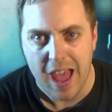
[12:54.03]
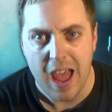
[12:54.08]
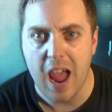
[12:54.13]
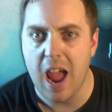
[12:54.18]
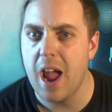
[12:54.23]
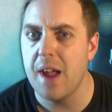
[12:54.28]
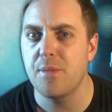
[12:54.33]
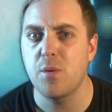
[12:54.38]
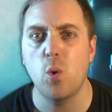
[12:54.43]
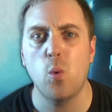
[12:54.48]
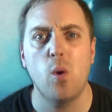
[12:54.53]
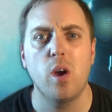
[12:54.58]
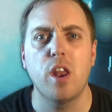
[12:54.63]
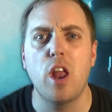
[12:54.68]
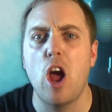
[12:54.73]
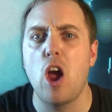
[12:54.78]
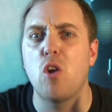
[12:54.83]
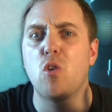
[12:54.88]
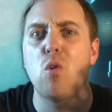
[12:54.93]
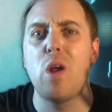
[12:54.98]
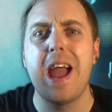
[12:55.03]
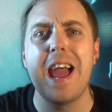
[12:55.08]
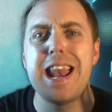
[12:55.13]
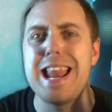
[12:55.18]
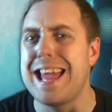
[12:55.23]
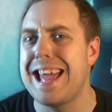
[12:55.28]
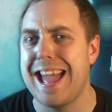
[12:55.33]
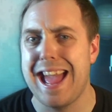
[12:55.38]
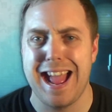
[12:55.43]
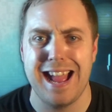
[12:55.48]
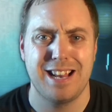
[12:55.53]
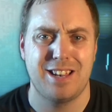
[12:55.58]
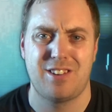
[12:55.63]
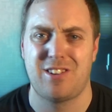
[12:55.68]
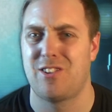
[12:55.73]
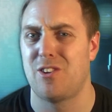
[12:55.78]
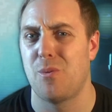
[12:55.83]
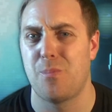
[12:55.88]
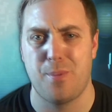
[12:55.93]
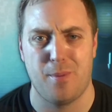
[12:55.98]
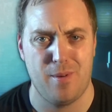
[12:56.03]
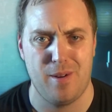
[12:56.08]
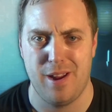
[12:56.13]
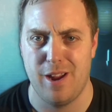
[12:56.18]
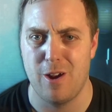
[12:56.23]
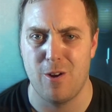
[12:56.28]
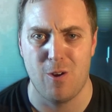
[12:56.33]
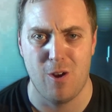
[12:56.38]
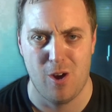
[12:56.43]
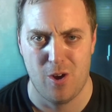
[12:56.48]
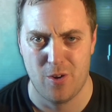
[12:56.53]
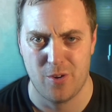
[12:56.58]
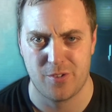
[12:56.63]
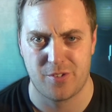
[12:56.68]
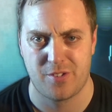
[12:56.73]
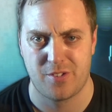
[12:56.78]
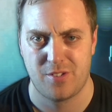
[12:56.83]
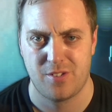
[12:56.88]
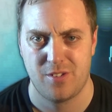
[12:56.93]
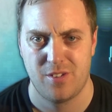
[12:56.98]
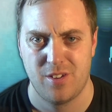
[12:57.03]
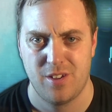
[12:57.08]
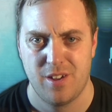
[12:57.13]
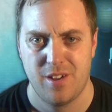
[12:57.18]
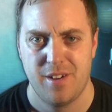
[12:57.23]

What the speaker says: Everyone already hates superheroes!